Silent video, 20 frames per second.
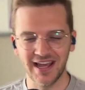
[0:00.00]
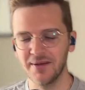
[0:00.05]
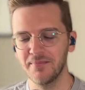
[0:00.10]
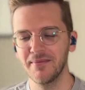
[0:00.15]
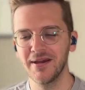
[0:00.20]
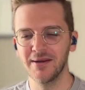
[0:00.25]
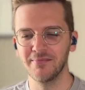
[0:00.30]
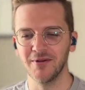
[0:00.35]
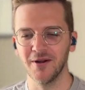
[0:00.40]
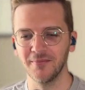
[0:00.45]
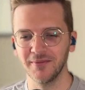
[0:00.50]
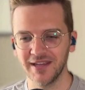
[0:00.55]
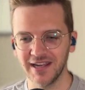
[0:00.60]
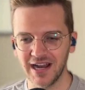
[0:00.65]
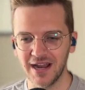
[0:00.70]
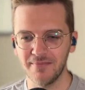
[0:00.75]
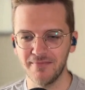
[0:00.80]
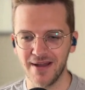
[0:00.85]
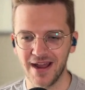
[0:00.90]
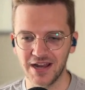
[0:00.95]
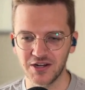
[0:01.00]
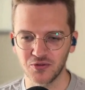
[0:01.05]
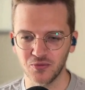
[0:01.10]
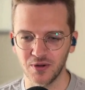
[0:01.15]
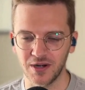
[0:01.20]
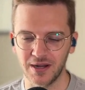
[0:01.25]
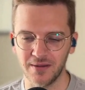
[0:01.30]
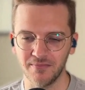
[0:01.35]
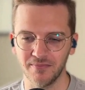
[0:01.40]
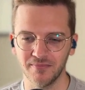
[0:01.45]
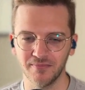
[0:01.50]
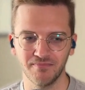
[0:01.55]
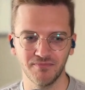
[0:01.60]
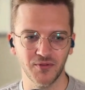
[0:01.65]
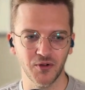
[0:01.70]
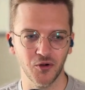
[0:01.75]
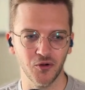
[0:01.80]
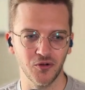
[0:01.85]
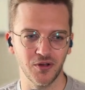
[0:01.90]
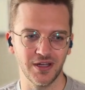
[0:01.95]
at a minimum, can I match what I'm
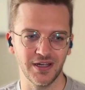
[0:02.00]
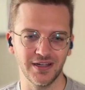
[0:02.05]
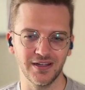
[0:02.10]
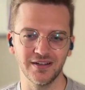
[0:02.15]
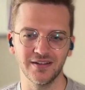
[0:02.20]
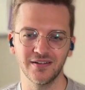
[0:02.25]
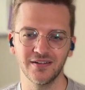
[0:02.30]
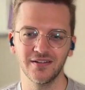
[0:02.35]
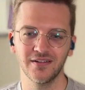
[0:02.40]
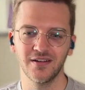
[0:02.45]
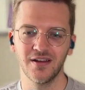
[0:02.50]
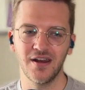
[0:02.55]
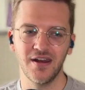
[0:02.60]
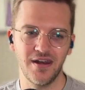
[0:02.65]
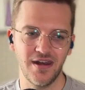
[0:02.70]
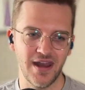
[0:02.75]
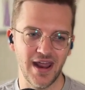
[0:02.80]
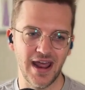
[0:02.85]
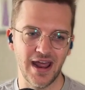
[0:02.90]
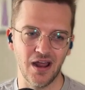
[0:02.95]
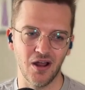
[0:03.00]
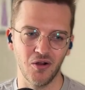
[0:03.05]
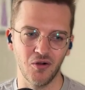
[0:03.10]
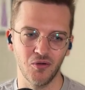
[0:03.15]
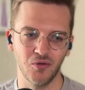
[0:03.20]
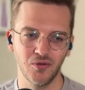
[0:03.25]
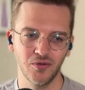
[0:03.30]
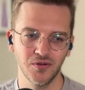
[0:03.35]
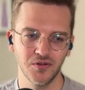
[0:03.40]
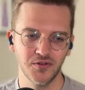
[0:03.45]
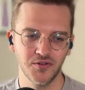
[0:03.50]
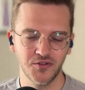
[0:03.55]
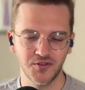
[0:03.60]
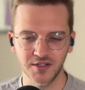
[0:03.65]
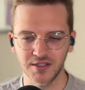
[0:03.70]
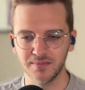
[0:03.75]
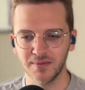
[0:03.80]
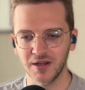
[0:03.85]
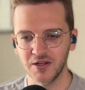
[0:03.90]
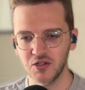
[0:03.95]
earning now
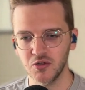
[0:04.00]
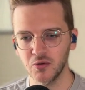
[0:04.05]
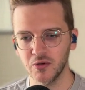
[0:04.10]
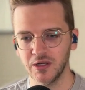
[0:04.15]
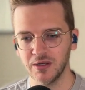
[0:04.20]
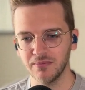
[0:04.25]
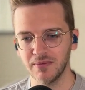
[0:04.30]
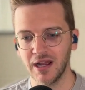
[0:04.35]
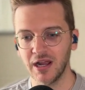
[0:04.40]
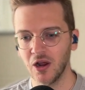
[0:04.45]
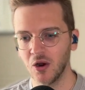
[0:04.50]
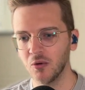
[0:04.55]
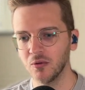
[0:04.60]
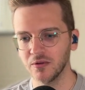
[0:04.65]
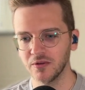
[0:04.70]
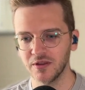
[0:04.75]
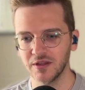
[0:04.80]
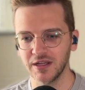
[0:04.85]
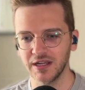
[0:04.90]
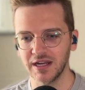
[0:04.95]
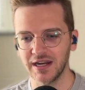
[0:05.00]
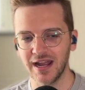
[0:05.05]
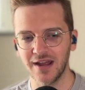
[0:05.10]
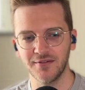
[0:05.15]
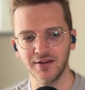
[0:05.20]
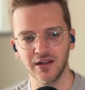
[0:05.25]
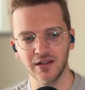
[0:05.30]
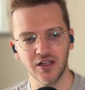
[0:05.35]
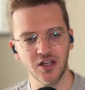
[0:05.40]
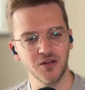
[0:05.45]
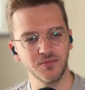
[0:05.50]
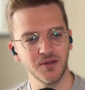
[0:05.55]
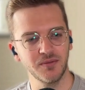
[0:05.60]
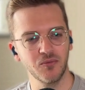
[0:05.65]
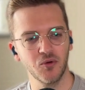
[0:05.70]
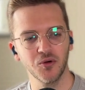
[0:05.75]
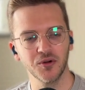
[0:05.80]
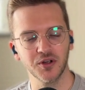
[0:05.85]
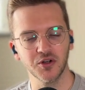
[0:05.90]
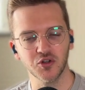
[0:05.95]
just by doing my own thing and having a little
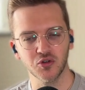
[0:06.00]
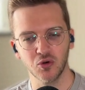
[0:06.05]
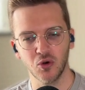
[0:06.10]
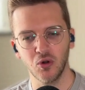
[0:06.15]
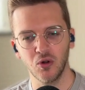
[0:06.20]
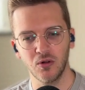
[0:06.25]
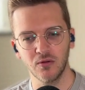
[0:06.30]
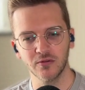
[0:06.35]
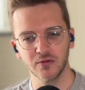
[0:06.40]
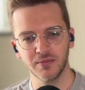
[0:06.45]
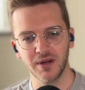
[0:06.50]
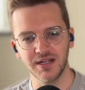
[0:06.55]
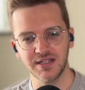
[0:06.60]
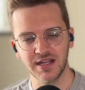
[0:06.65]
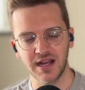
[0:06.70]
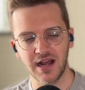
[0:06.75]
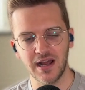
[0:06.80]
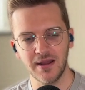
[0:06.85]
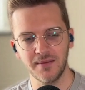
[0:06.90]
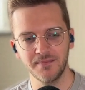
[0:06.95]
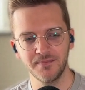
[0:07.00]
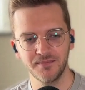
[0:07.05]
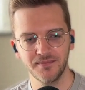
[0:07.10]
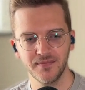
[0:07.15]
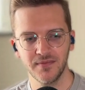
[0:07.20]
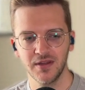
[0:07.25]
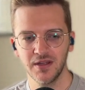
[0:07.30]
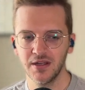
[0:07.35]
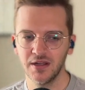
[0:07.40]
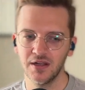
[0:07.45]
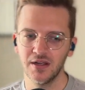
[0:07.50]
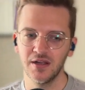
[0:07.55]
bit more control over my time?